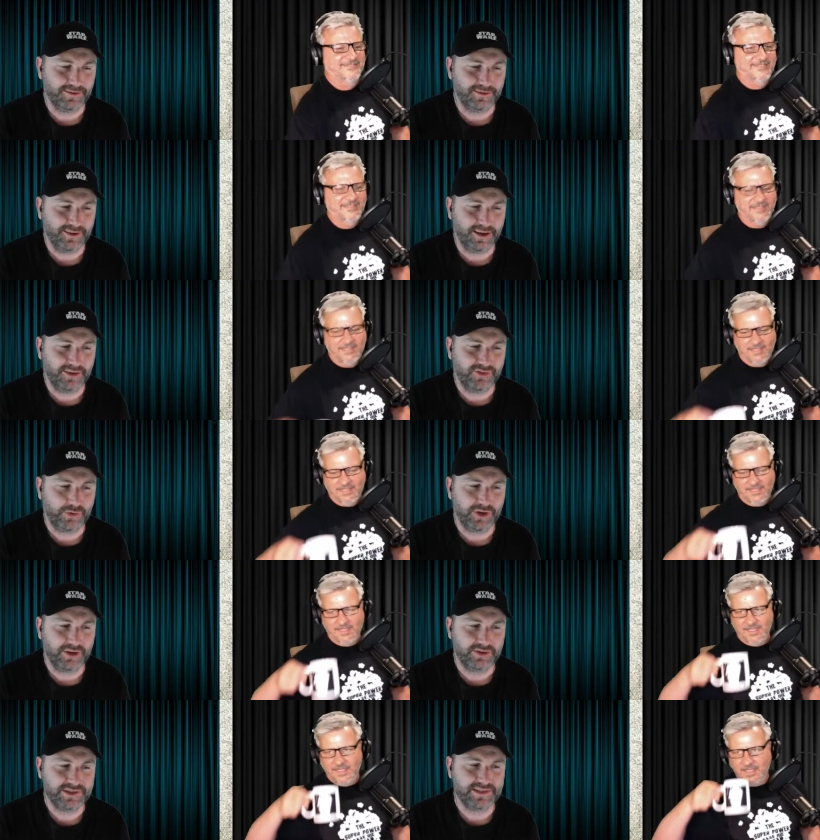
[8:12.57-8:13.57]
Speaker 1: Yeah, so he
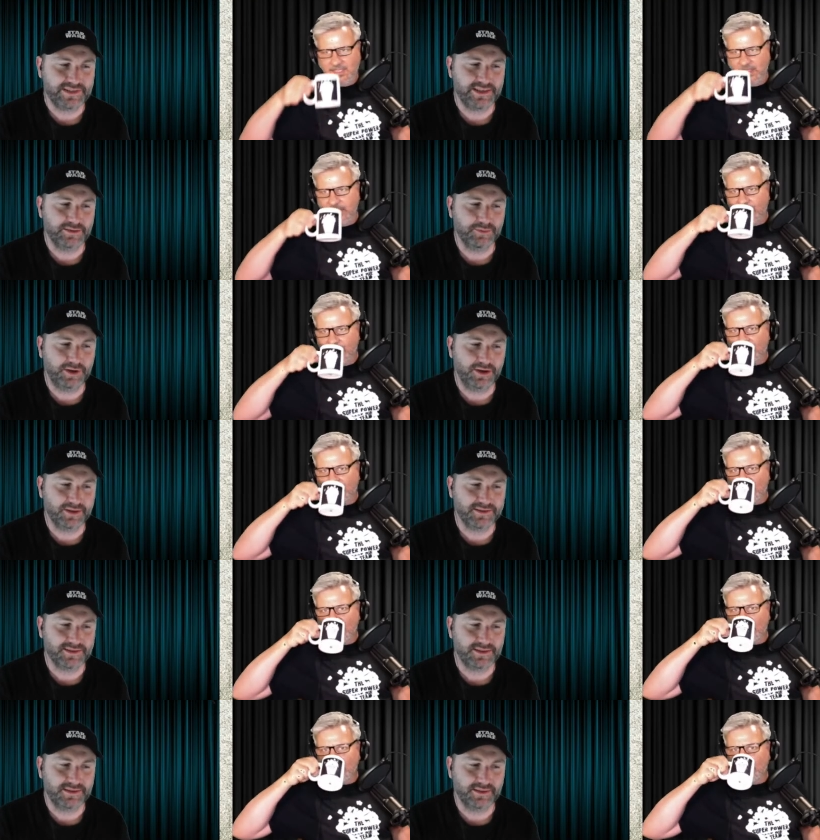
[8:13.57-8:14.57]
goes to see the Pike
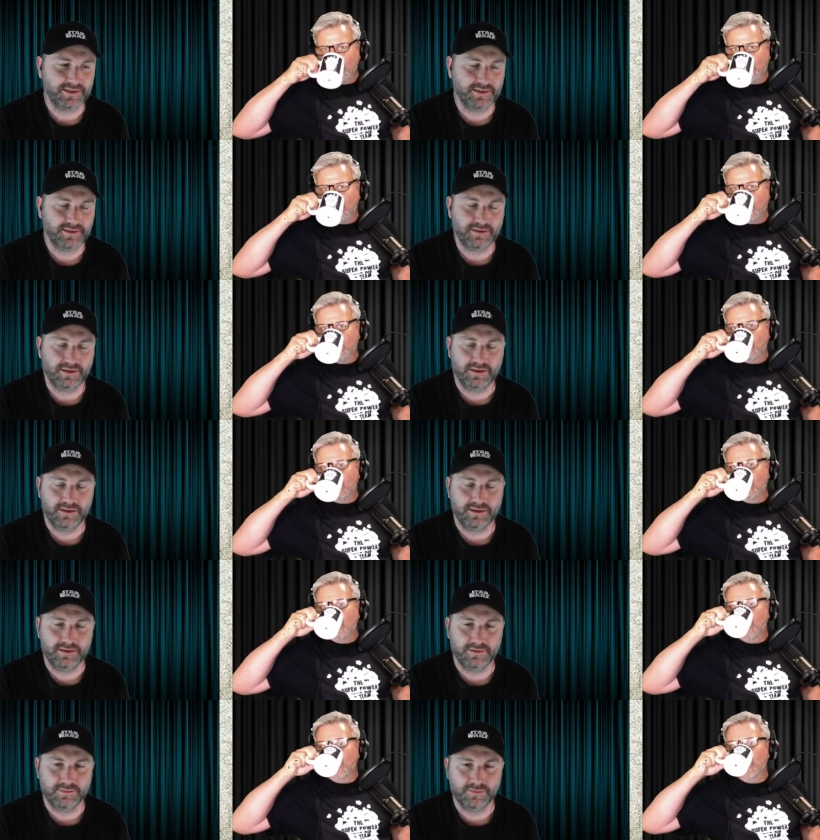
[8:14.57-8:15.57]
Syndicate, and
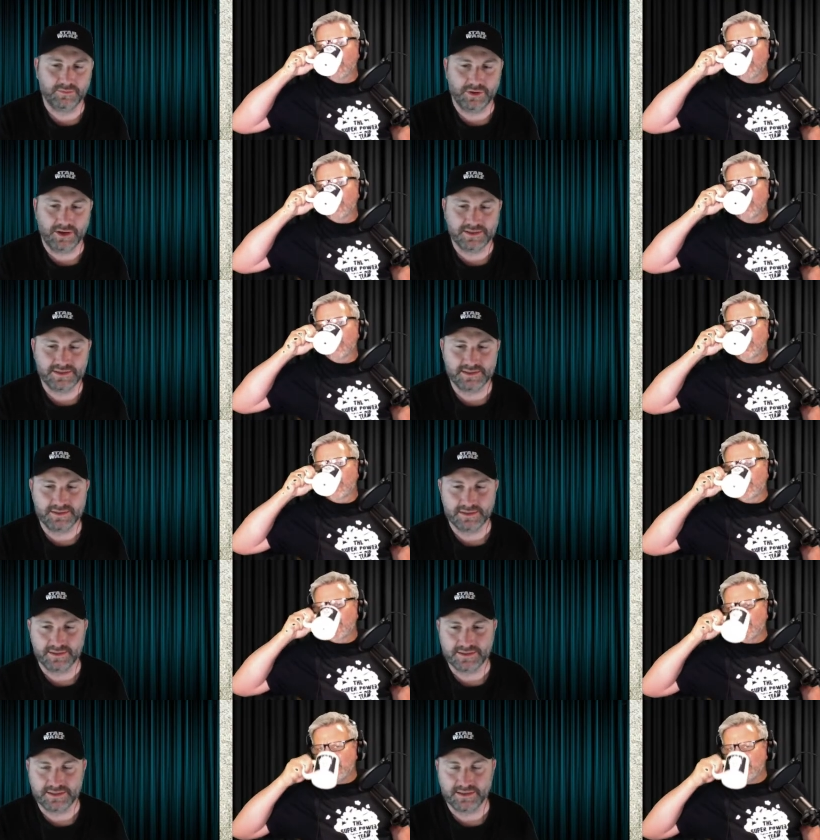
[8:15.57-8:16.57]
the Pike
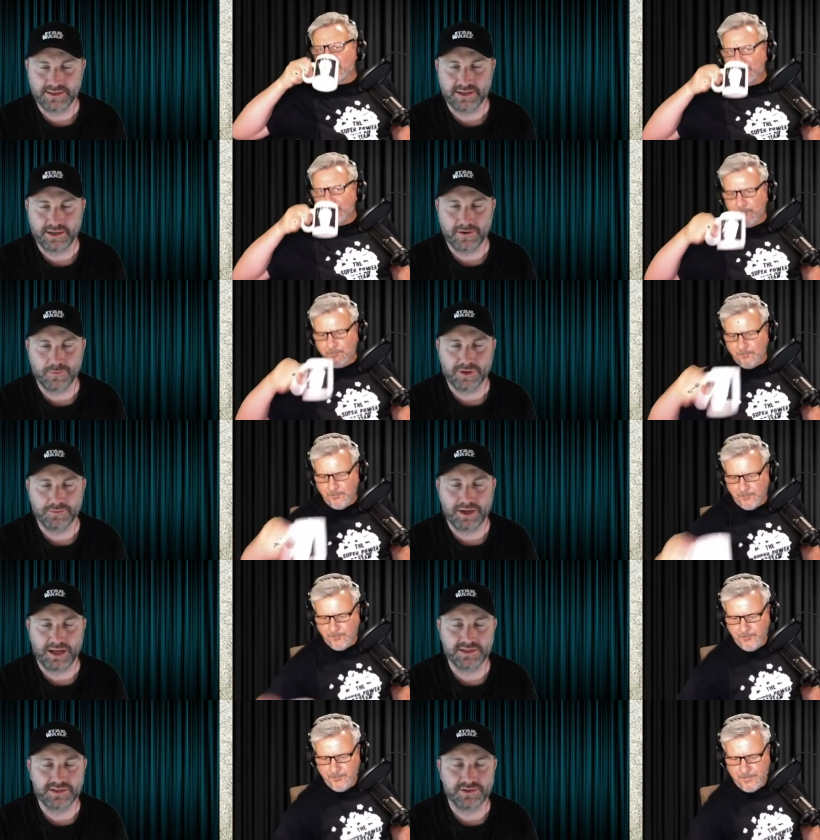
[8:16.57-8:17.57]
Syndicate said that they don't want to
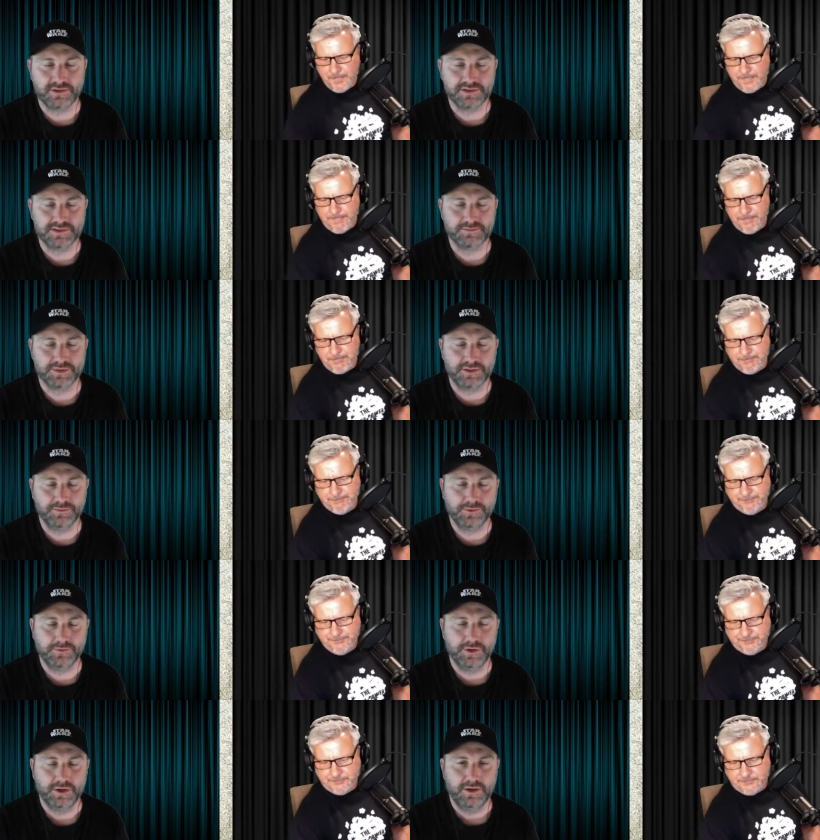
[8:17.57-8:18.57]
pay two lots of
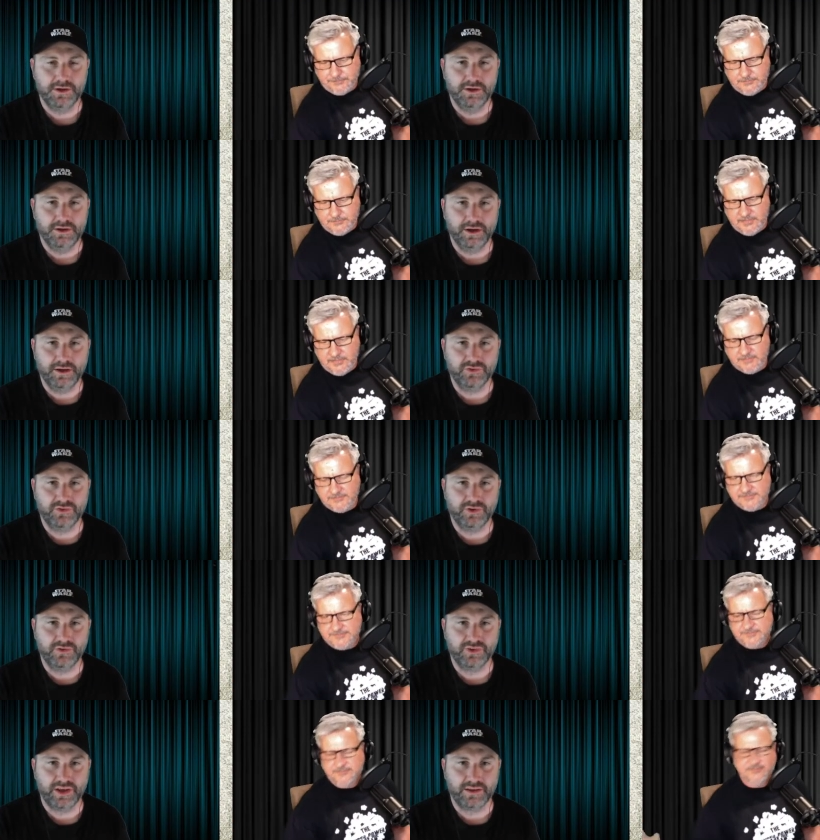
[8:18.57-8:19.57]
people. It
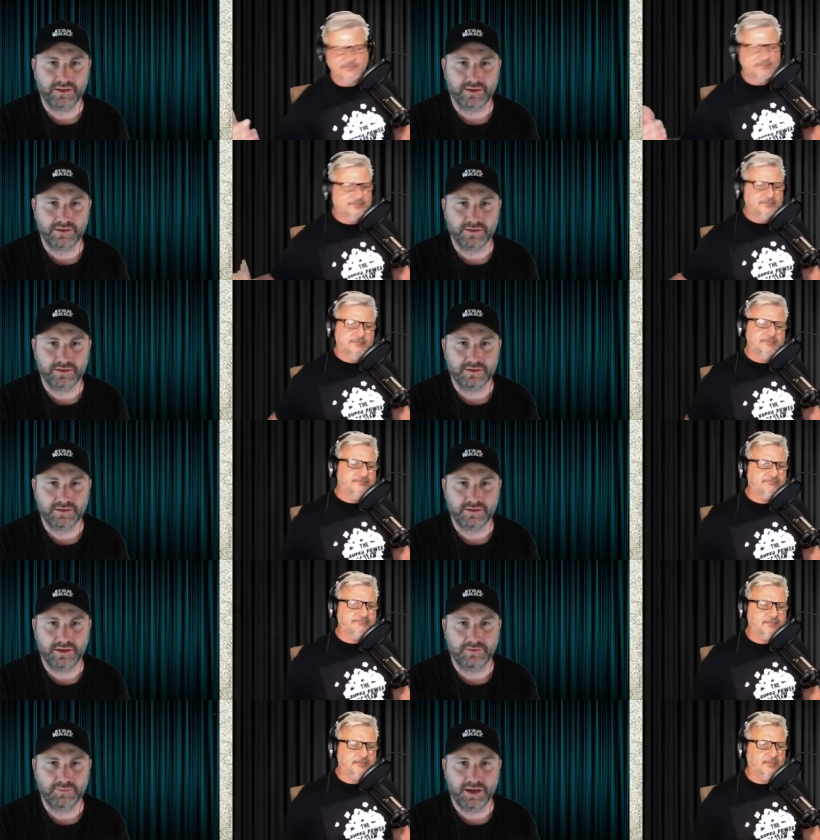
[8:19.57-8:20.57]
turns out that
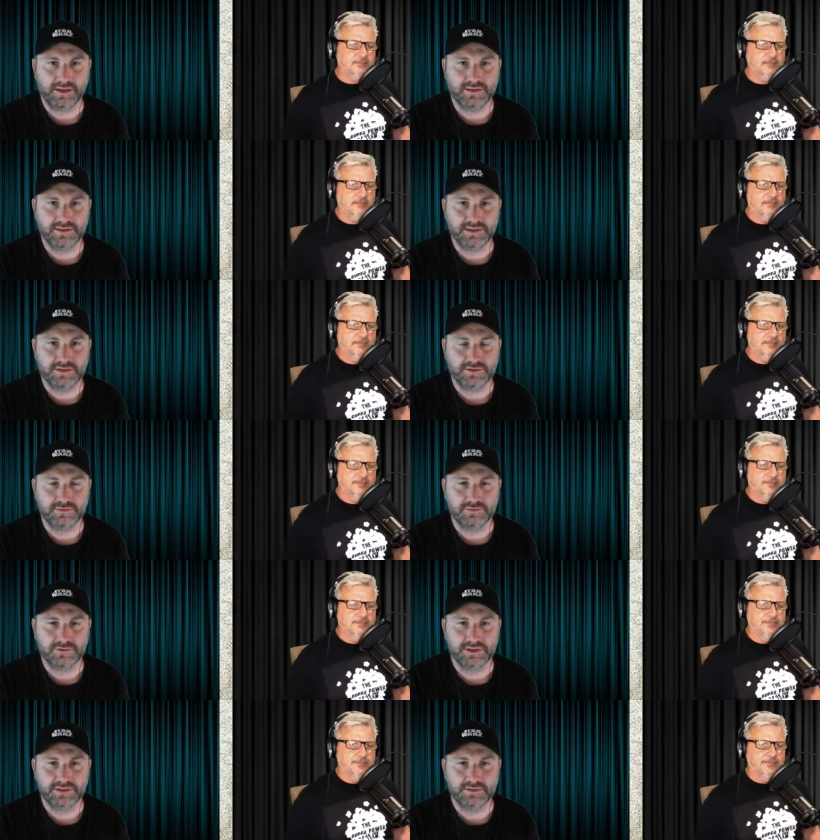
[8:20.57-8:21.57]
they've made a deal
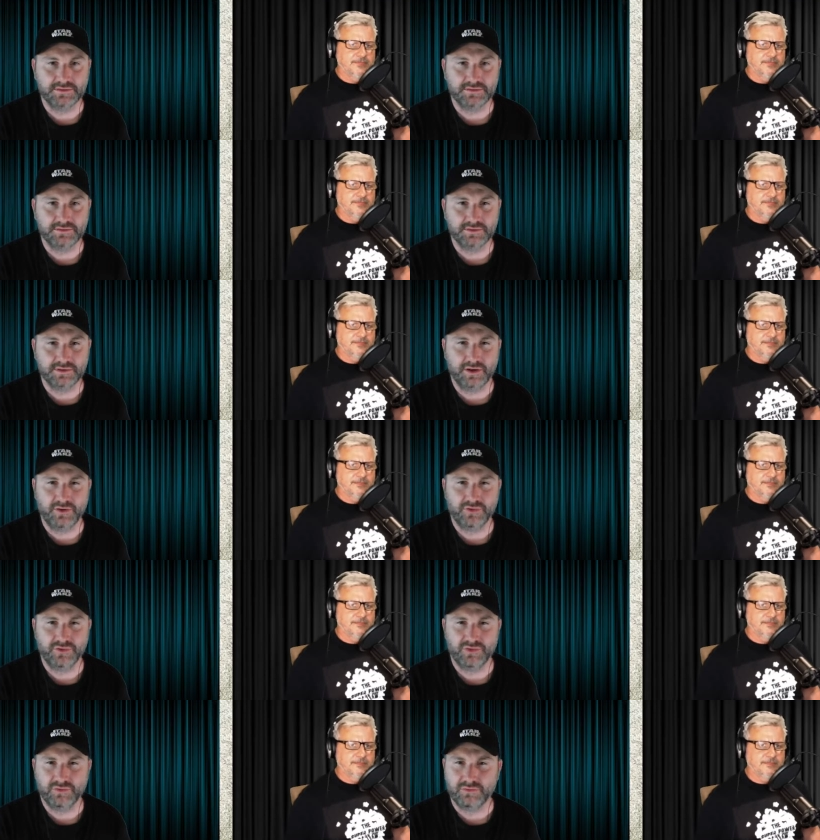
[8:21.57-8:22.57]
with
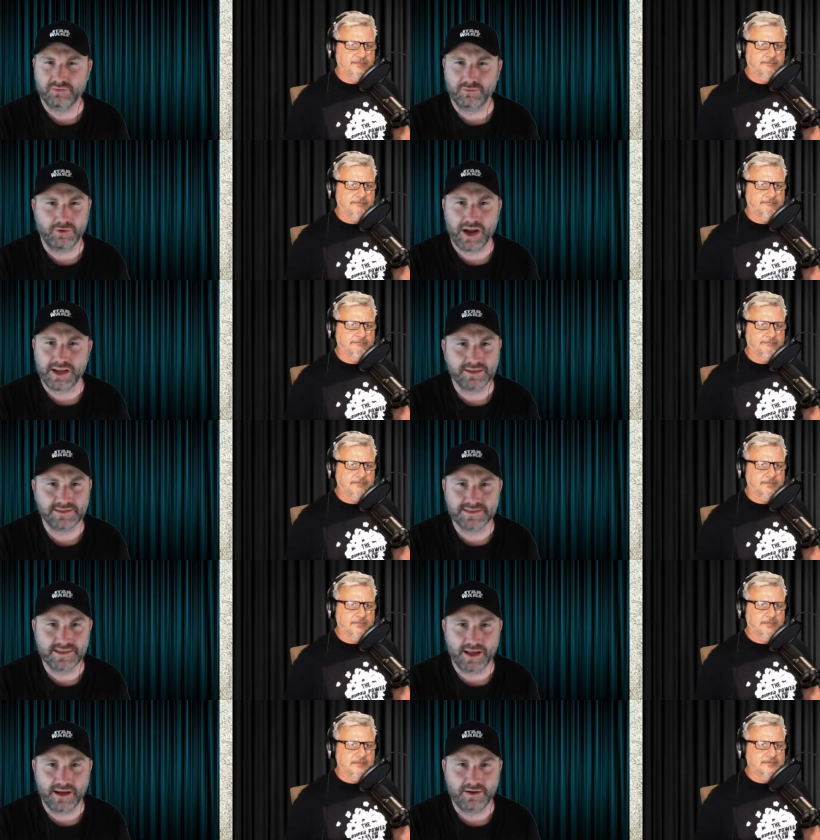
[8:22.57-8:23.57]
those
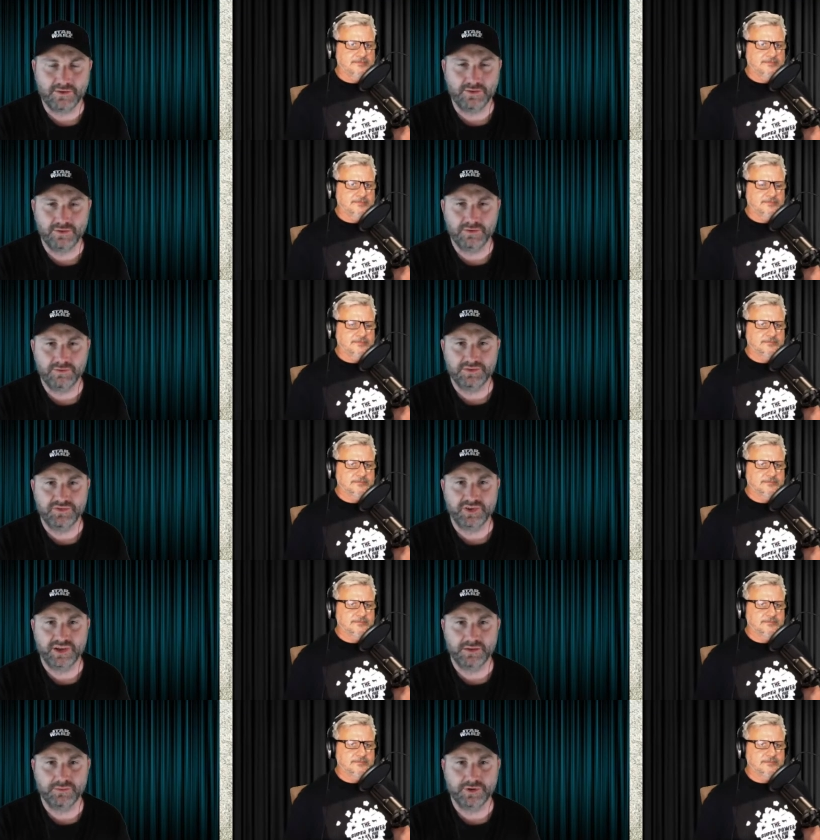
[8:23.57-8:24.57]
raiders that we've
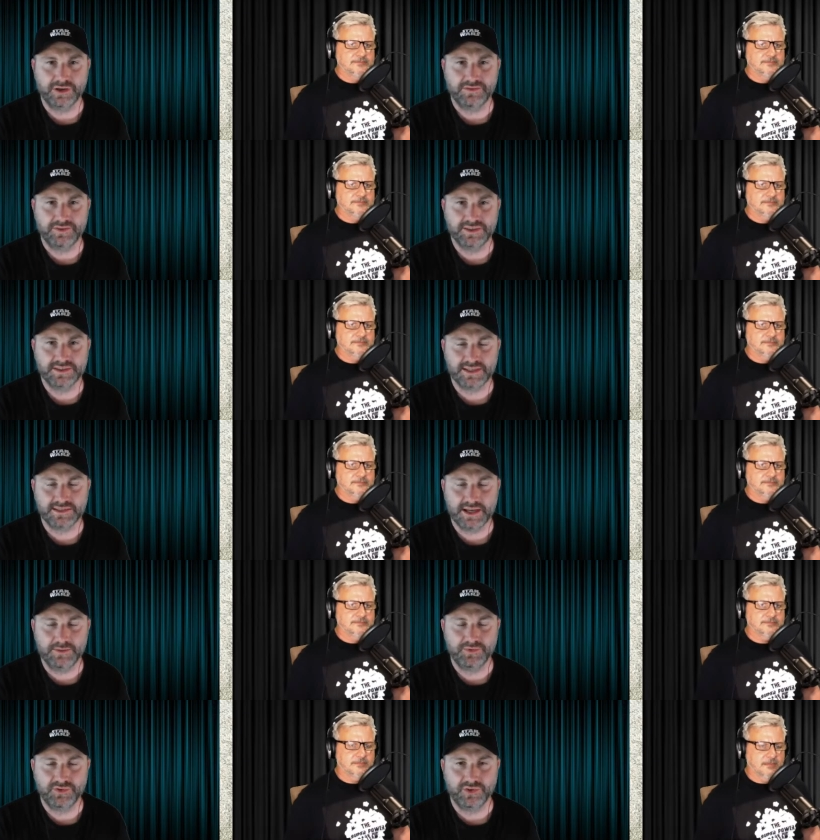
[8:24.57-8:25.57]
seen in previous
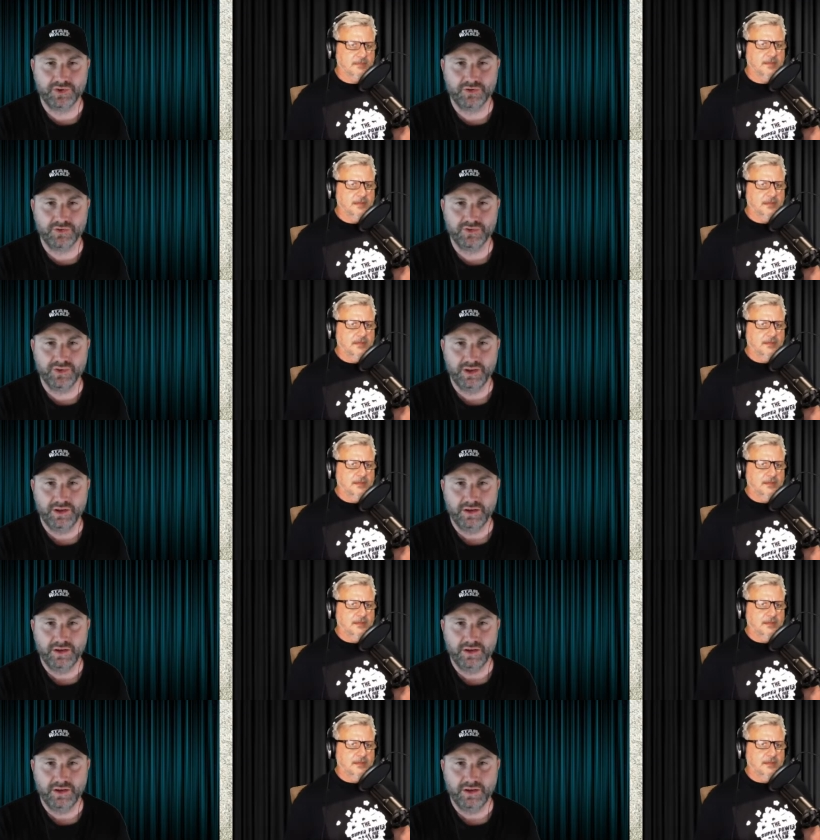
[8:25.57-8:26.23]
episodes,